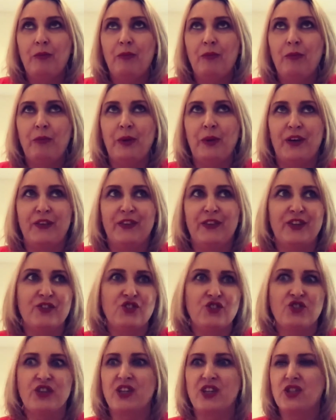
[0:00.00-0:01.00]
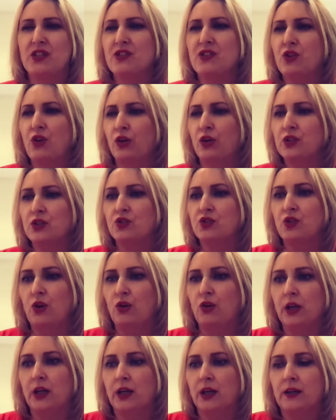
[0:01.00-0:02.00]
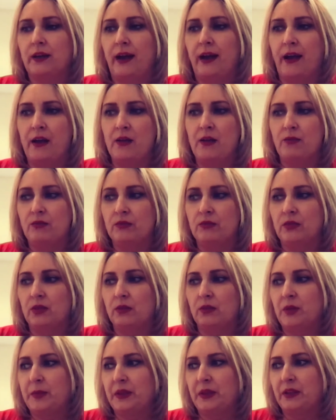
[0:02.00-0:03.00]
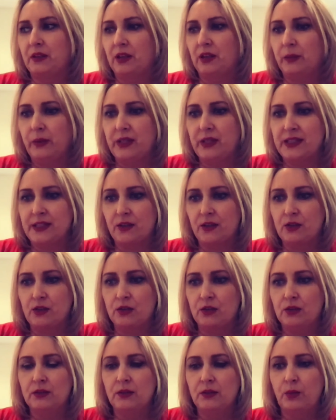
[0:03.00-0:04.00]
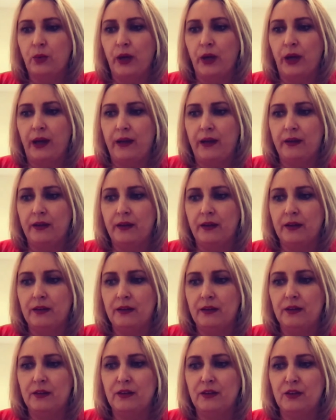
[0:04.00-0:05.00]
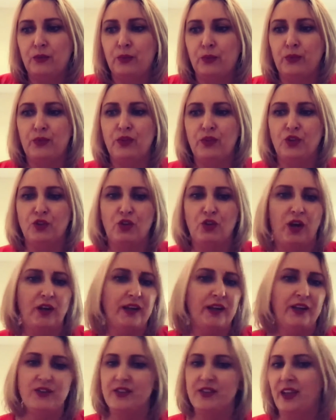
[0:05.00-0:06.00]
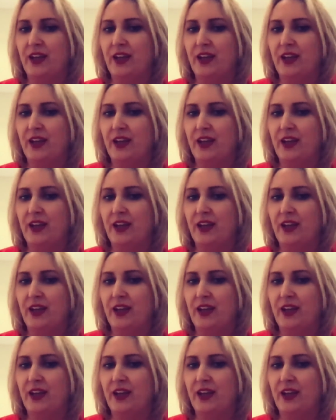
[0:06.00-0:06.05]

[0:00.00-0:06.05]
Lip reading: But the restrictions got stronger maybe 3 weeks ago, when you're not allowed now.